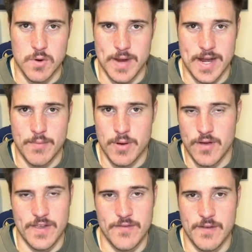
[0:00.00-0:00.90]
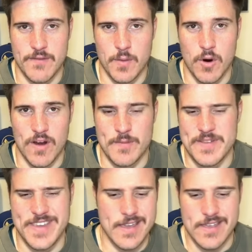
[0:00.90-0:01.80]
would have been a perfect fit for the Warriors,
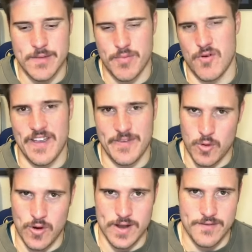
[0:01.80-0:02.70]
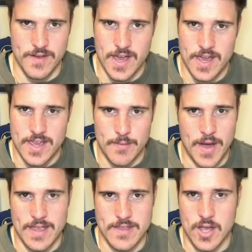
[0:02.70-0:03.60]
particularly at the price point of you're
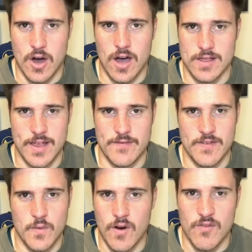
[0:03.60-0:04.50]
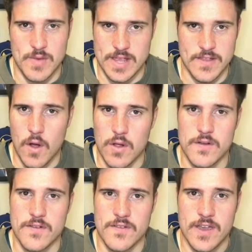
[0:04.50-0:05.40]
paying the guy $11, $12 million
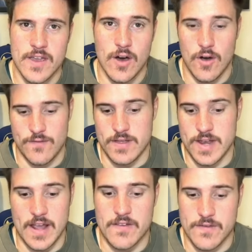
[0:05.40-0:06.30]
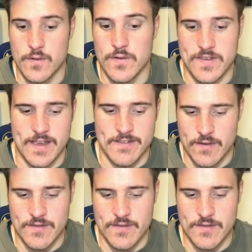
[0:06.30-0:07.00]
over the next 2 seasons.